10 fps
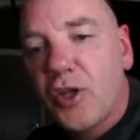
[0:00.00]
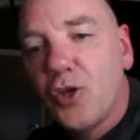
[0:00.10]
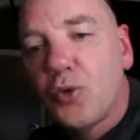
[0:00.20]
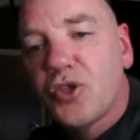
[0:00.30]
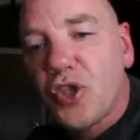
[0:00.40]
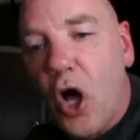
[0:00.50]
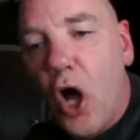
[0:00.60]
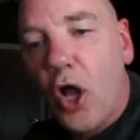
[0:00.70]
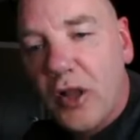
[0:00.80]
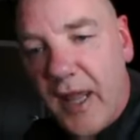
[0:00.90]
and you will
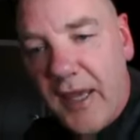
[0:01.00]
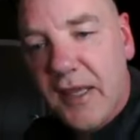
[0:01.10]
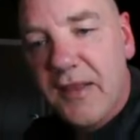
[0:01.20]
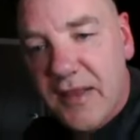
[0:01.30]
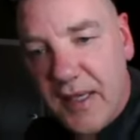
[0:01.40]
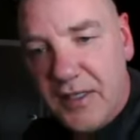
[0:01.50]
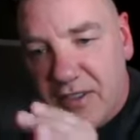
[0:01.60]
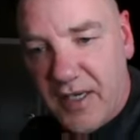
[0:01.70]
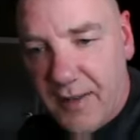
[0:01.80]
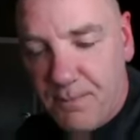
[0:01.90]
start liking
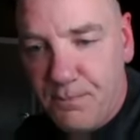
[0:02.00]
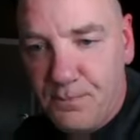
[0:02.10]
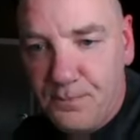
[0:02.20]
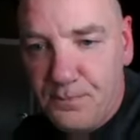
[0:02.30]
things again.